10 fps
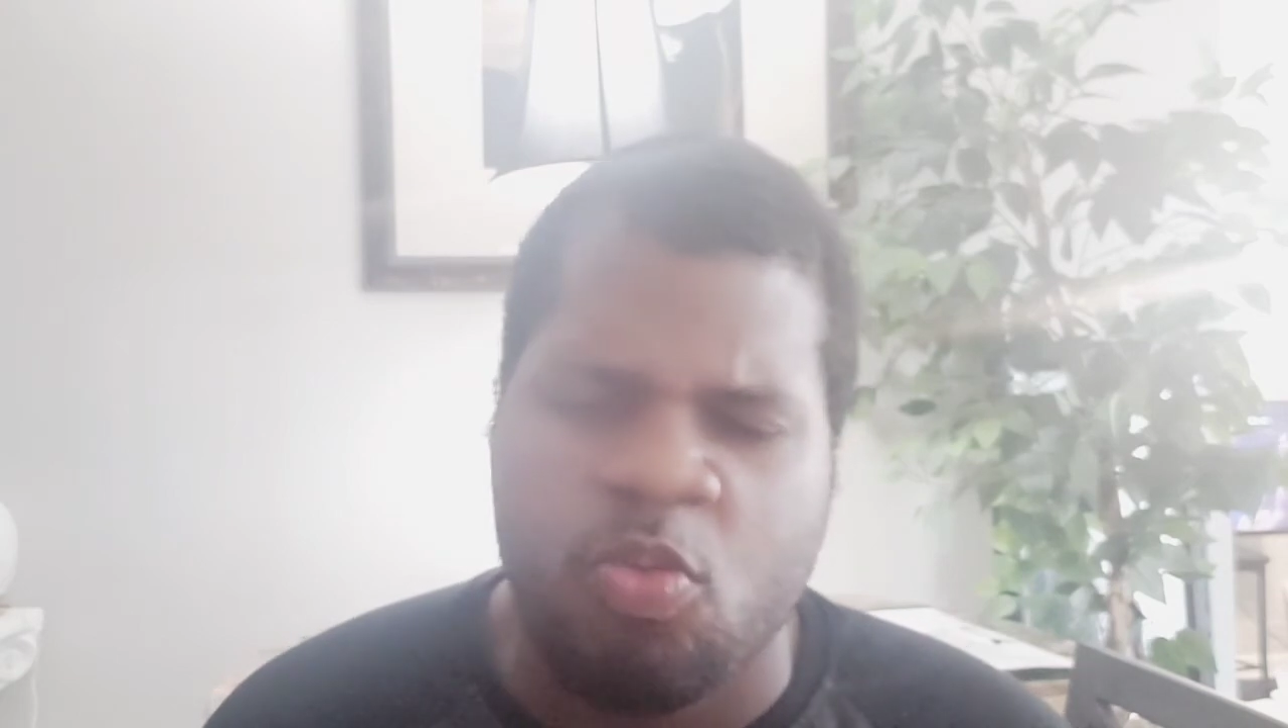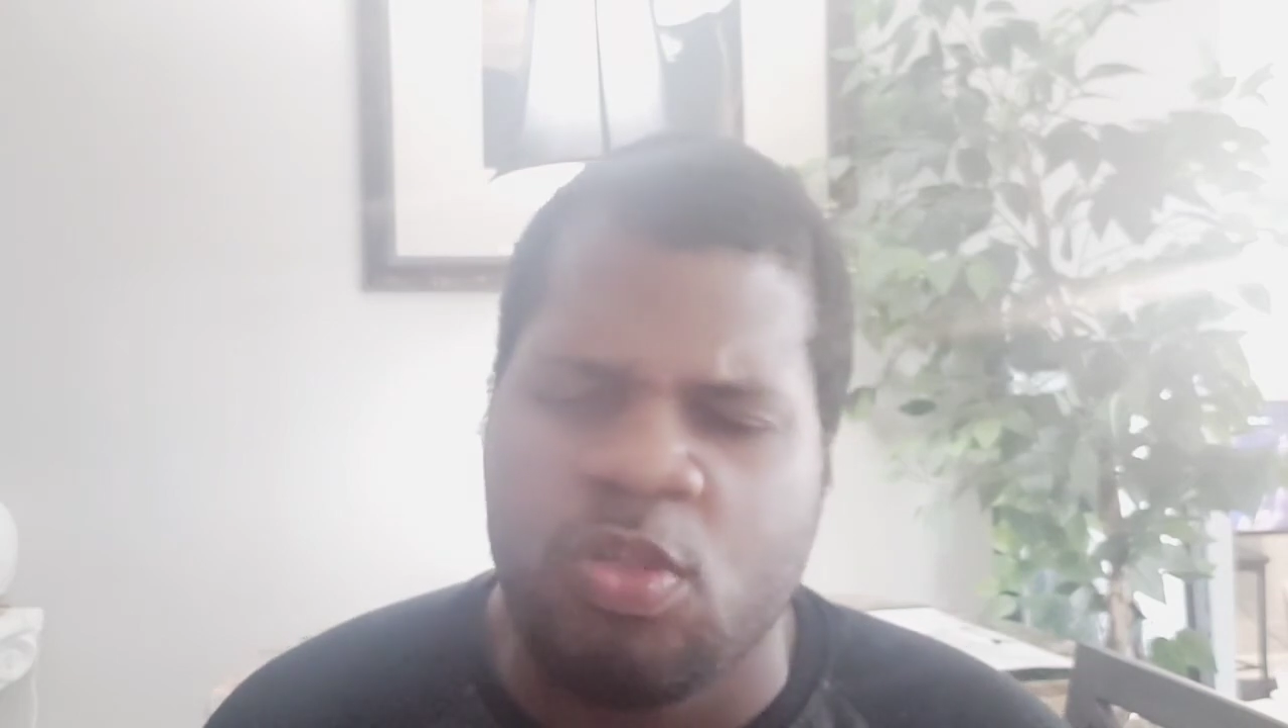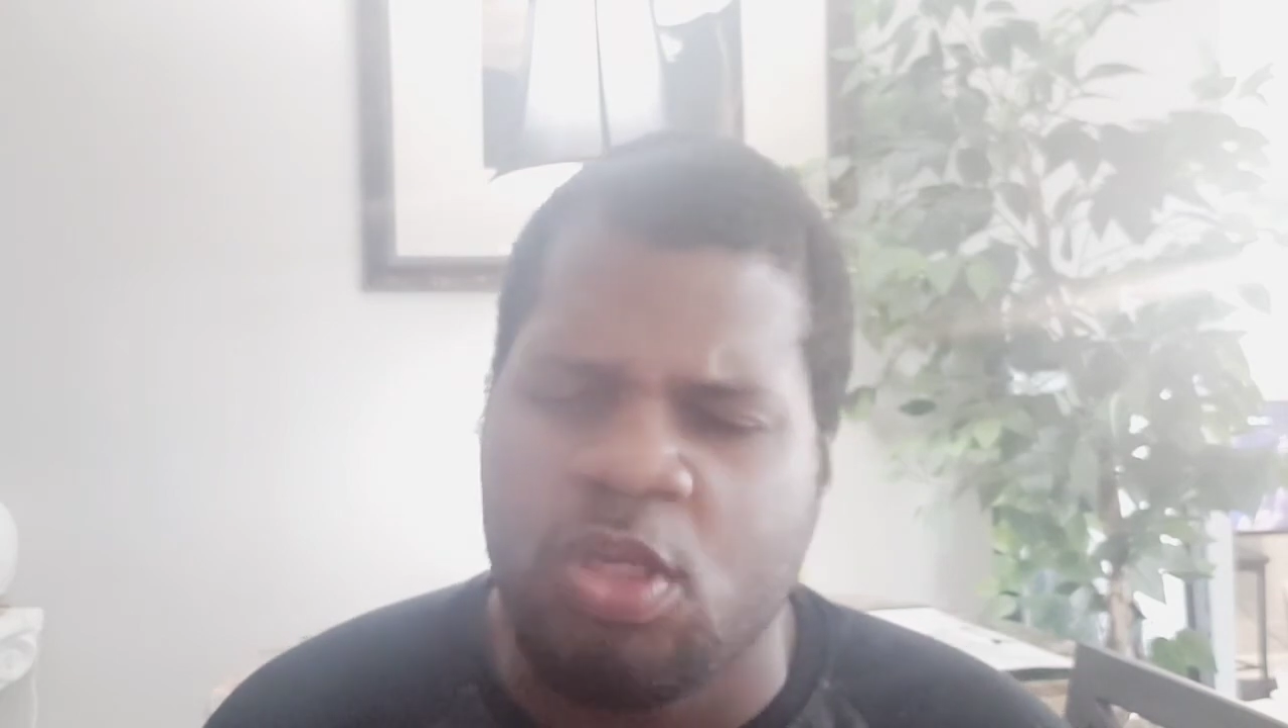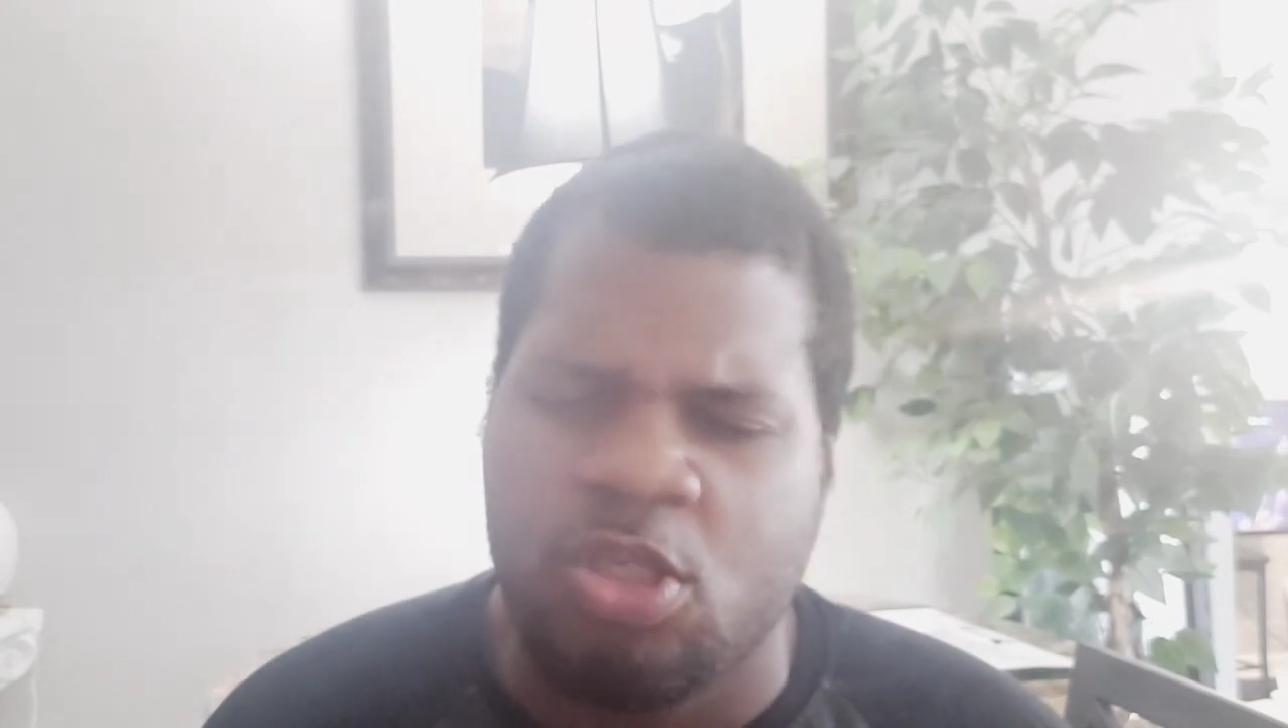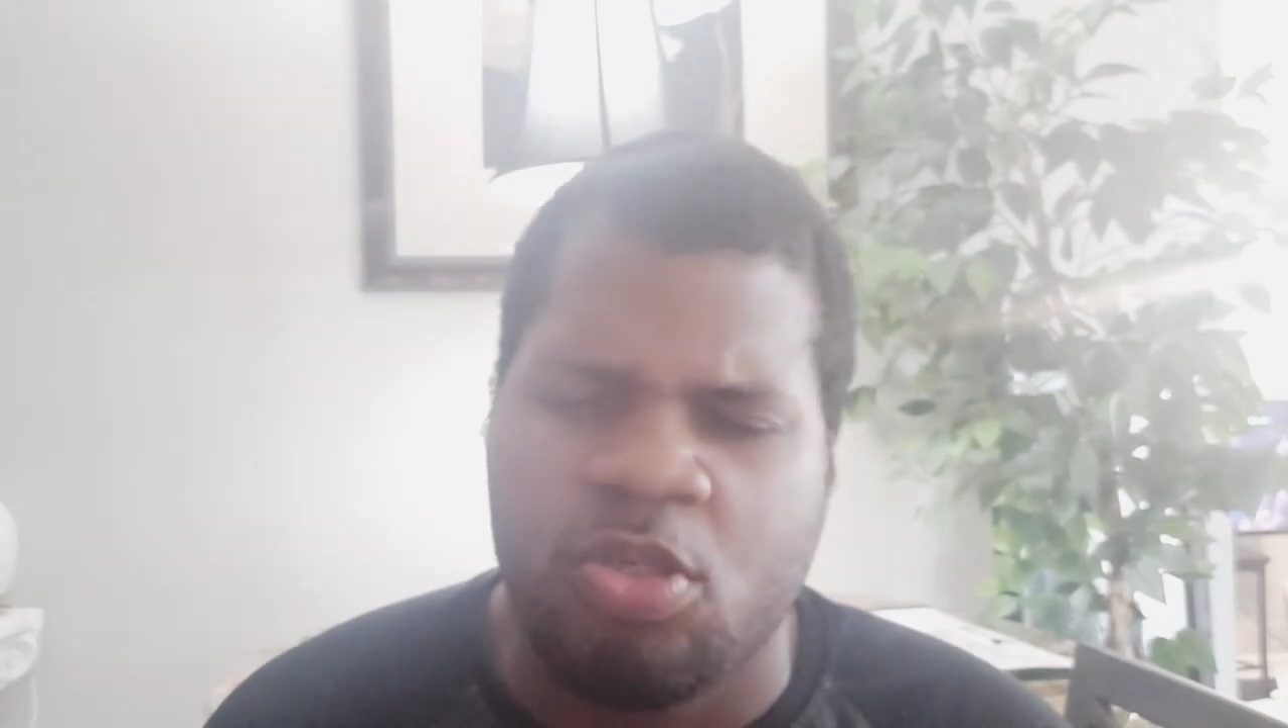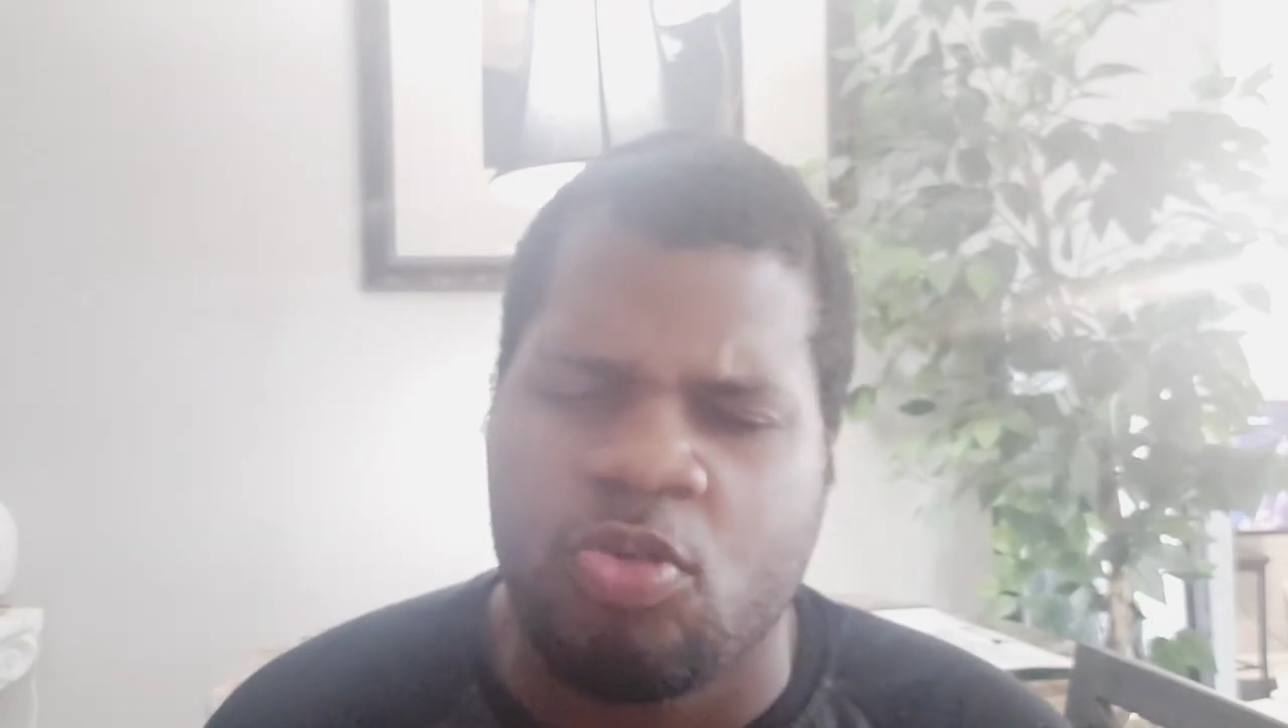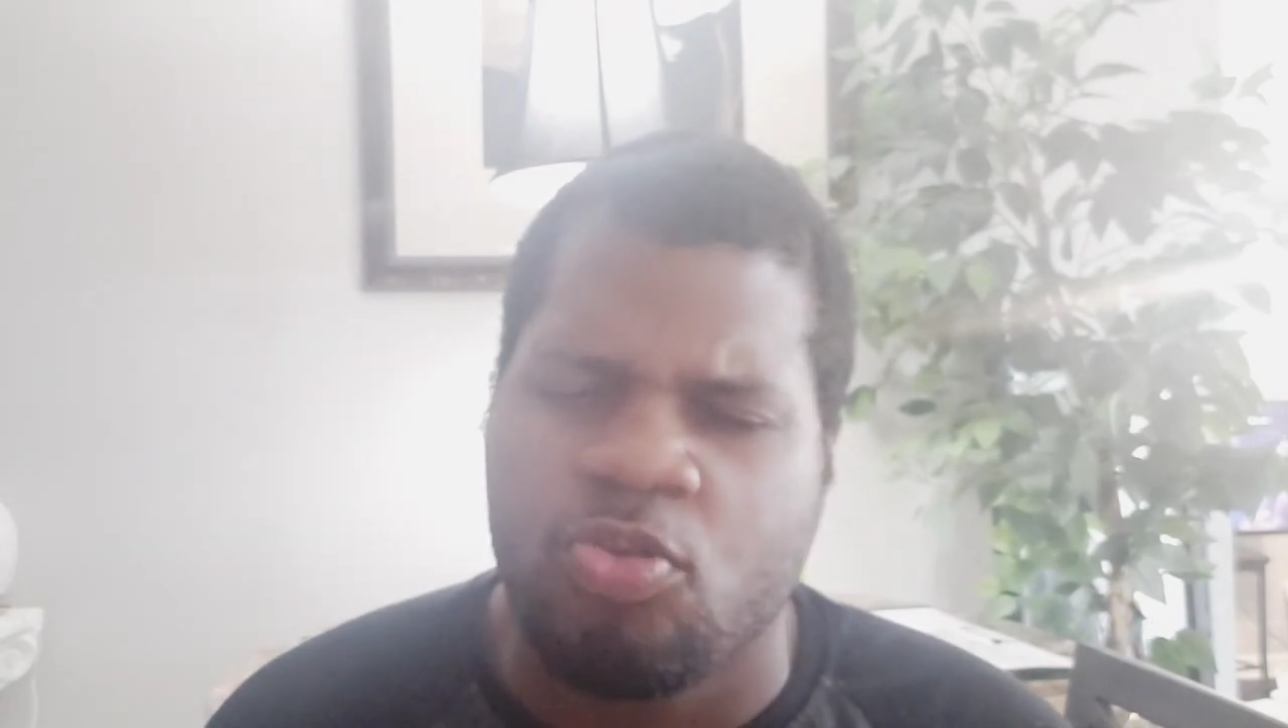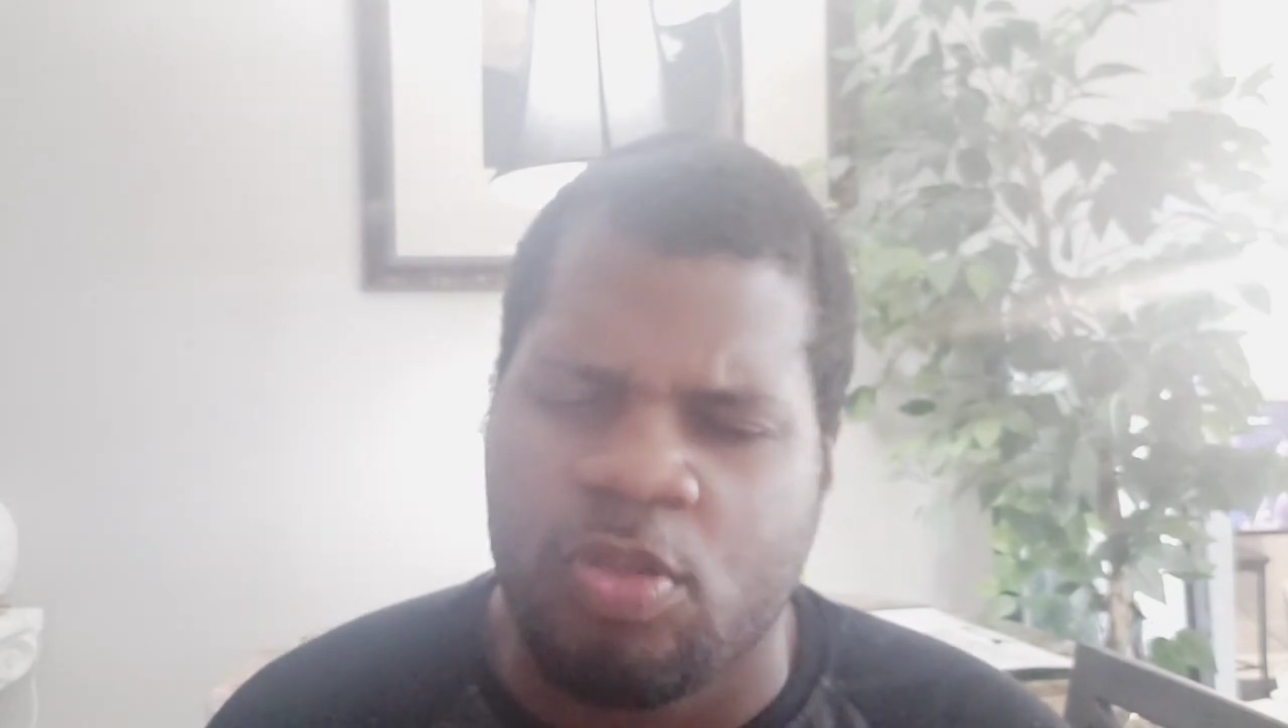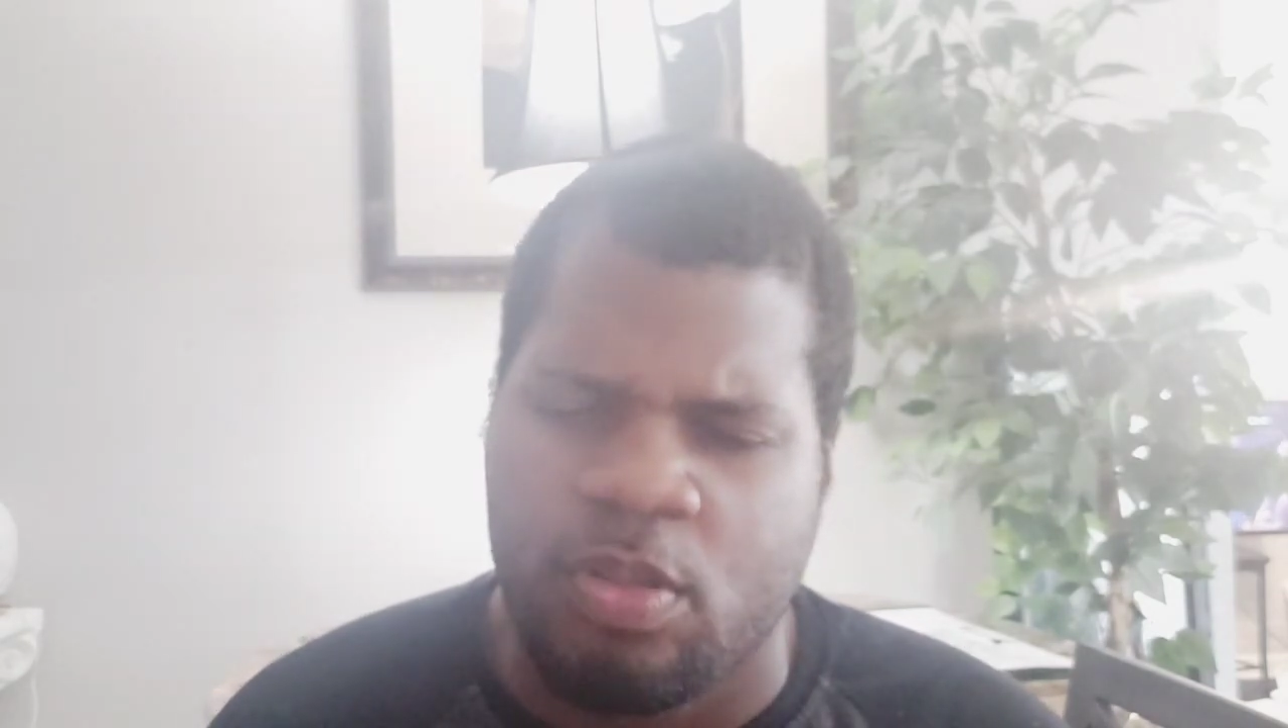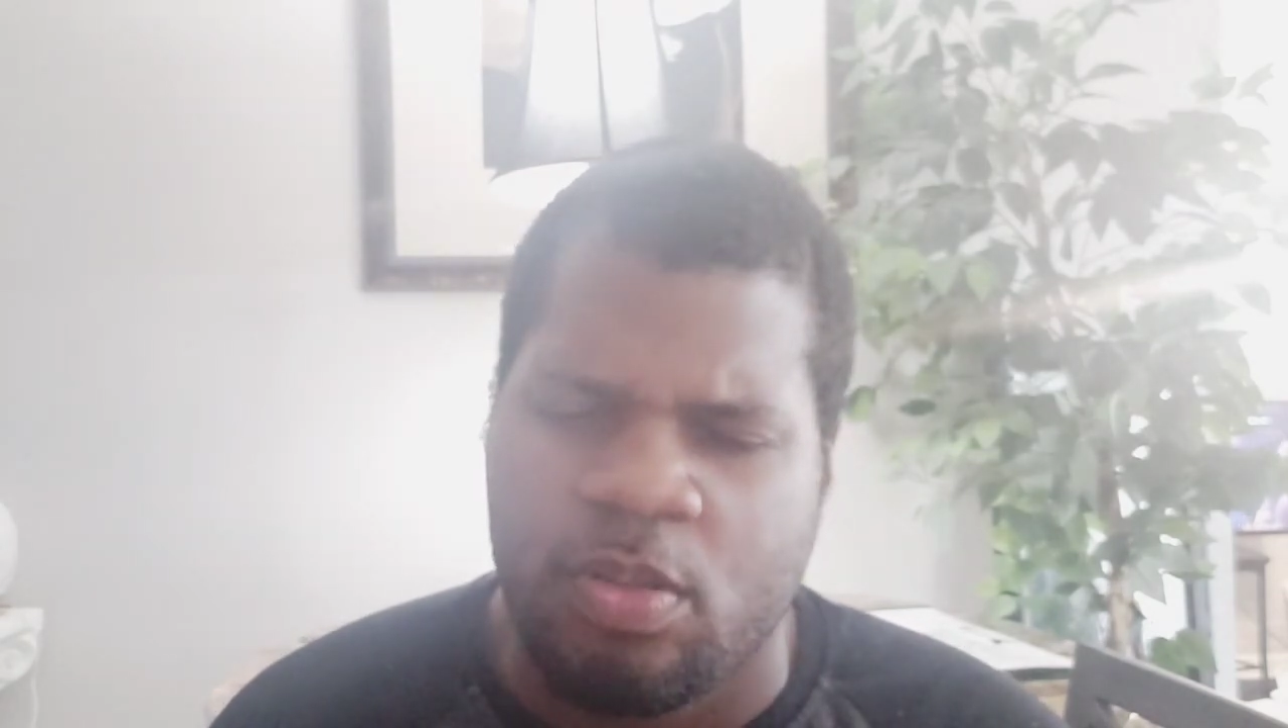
with their children,